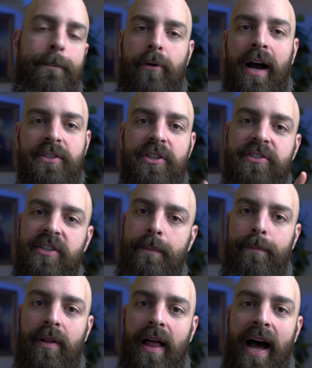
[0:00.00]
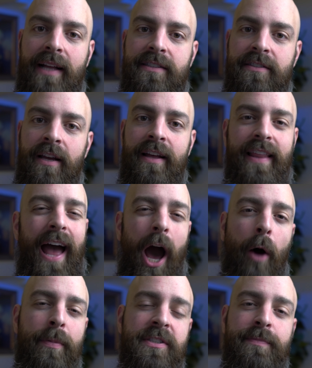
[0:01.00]
projects, and plots that
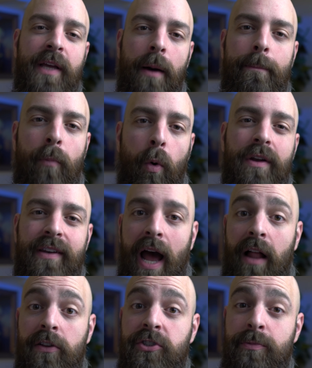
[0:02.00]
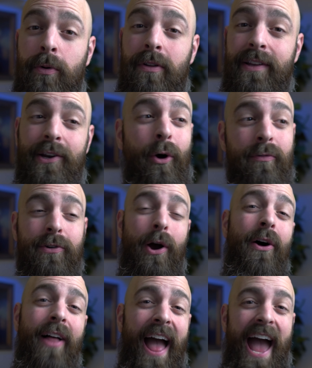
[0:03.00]
help us become more knowledgeable and
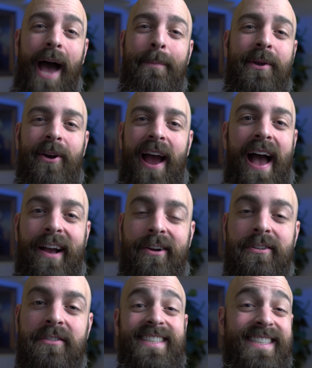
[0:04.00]
overall happier hackers.